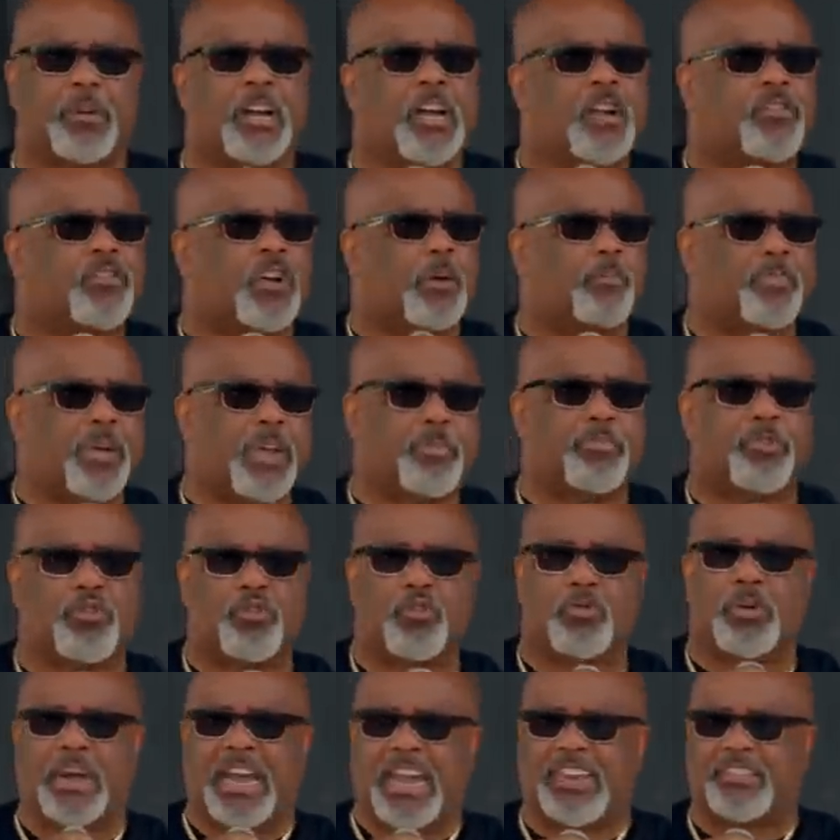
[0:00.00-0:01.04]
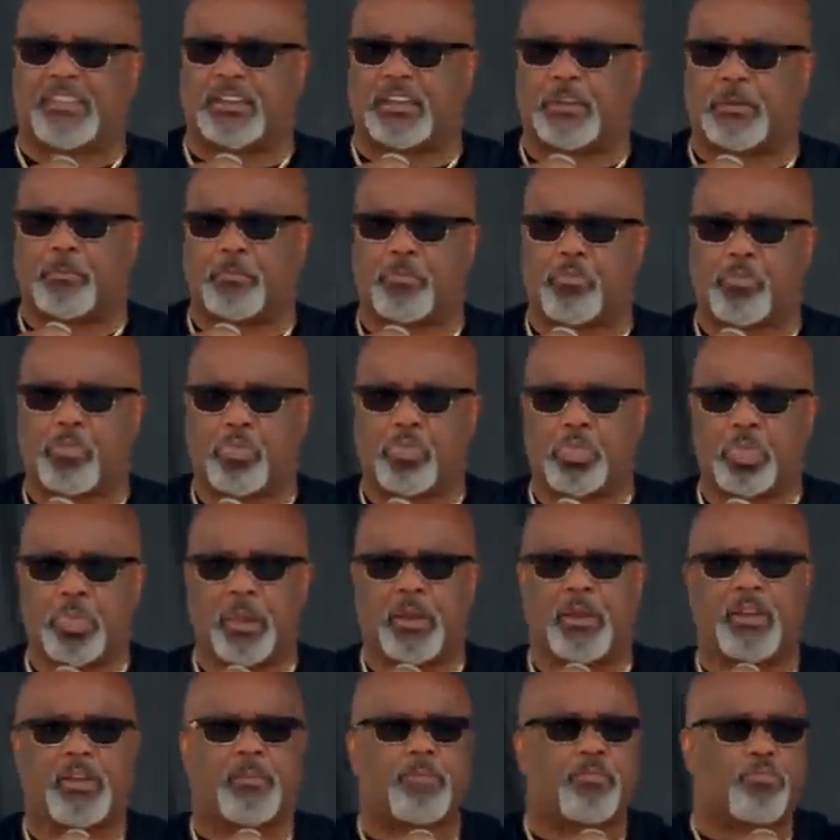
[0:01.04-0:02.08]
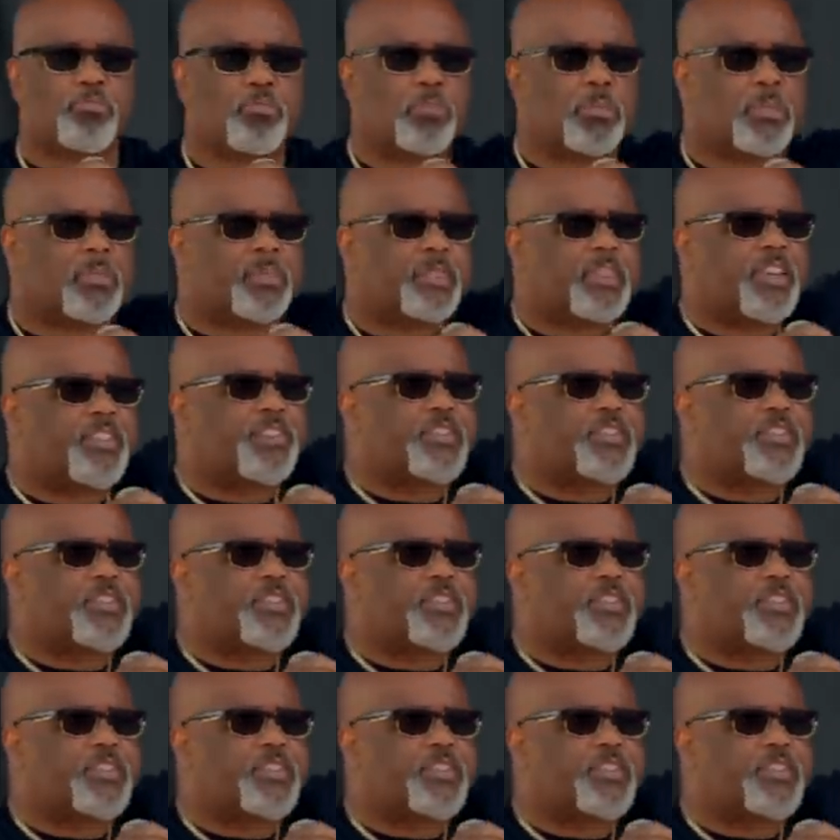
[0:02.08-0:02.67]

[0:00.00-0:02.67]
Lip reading: from people who hate them. The